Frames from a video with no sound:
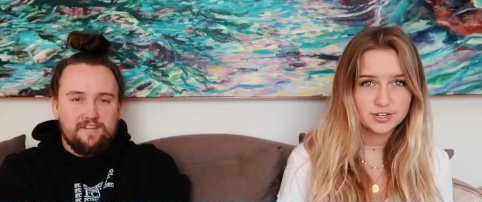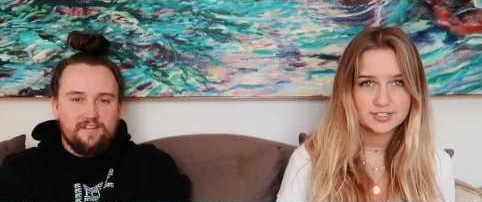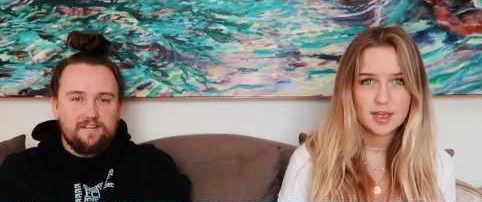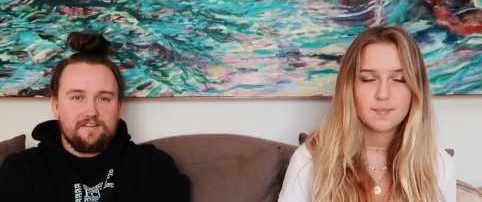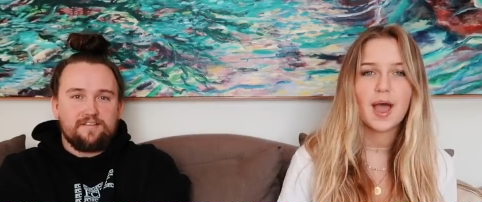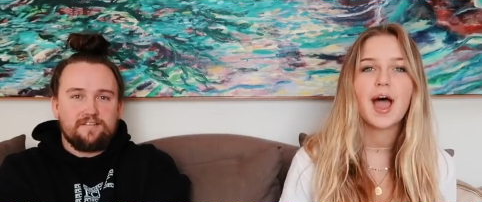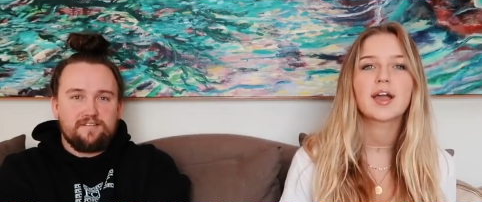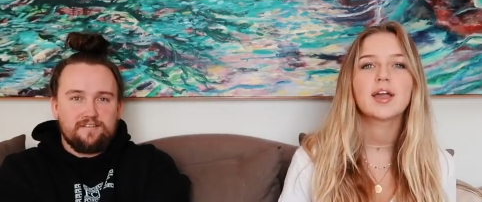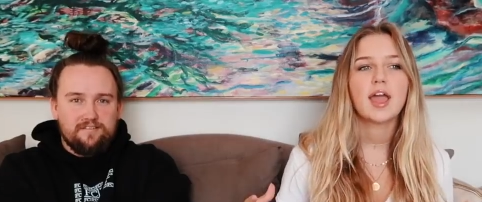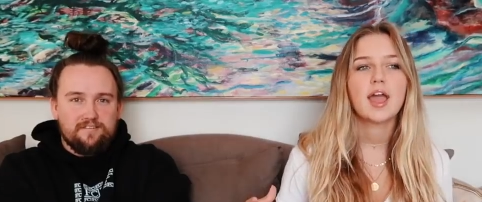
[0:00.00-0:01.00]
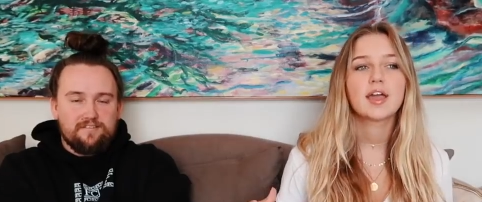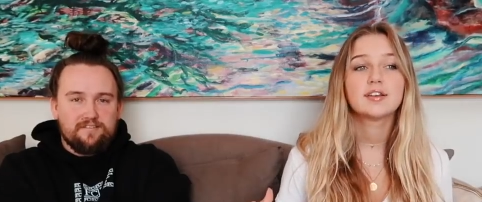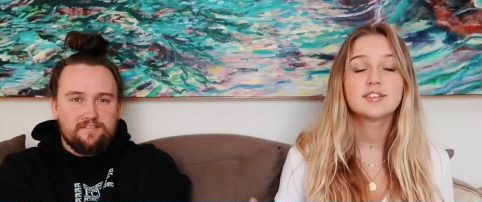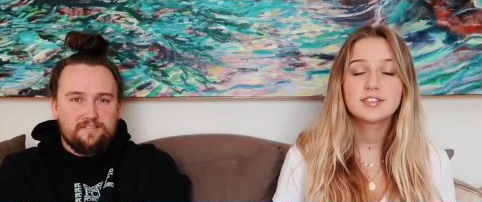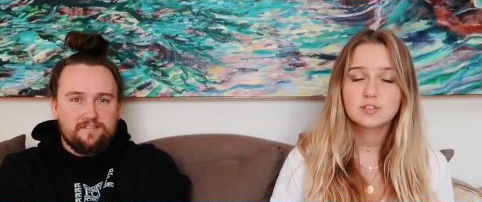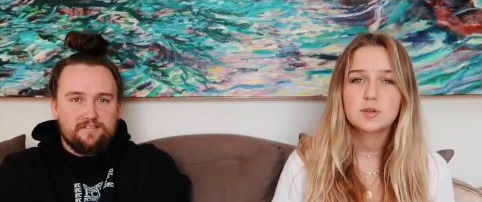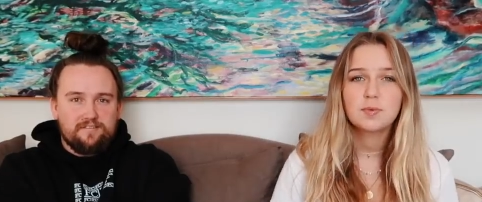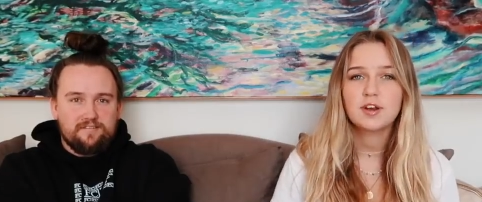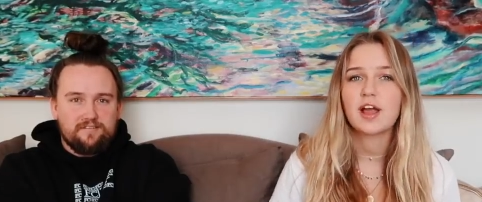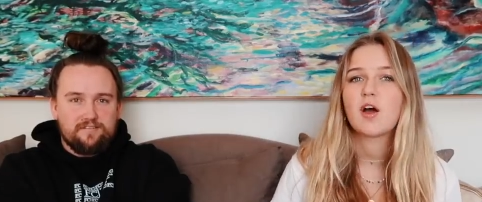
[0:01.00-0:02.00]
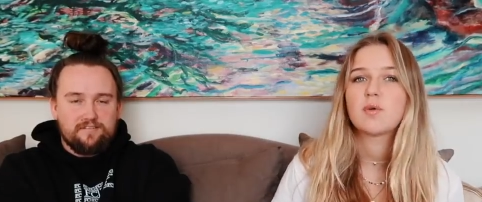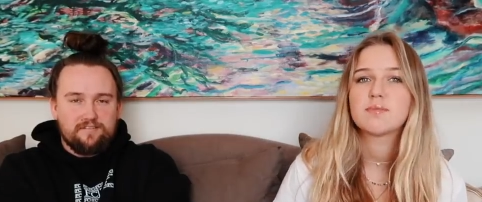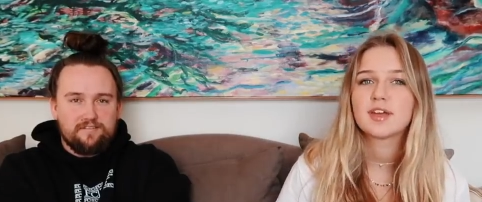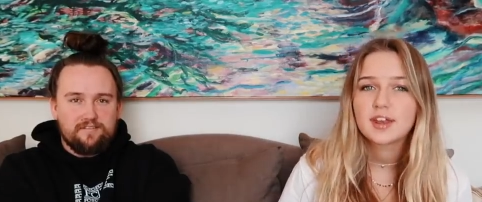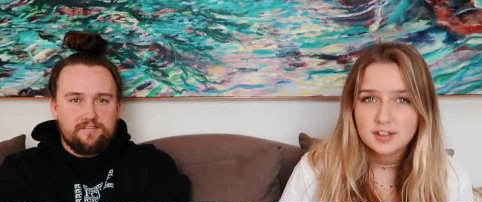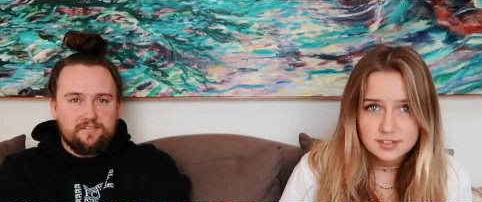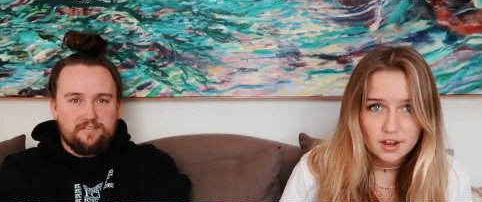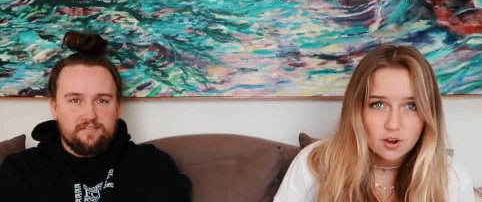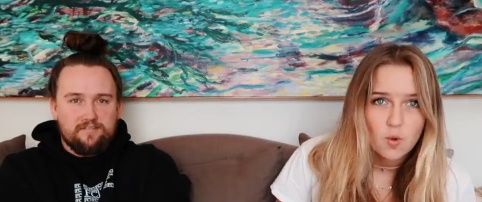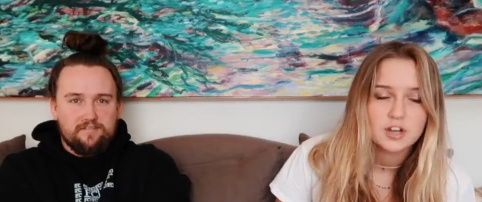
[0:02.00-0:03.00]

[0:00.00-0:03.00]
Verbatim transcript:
Speaker 1: preset pack, and since we put it out, we've been getting a ton of